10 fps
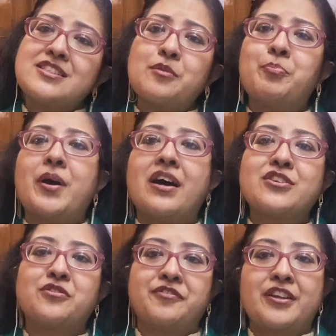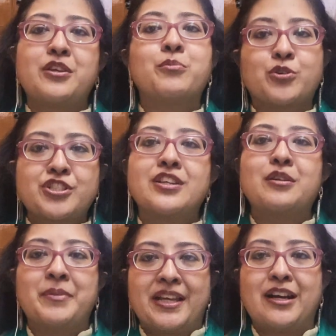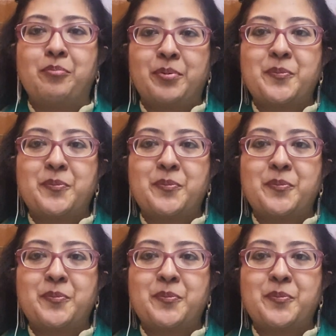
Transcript: is a part of our emotional makeup.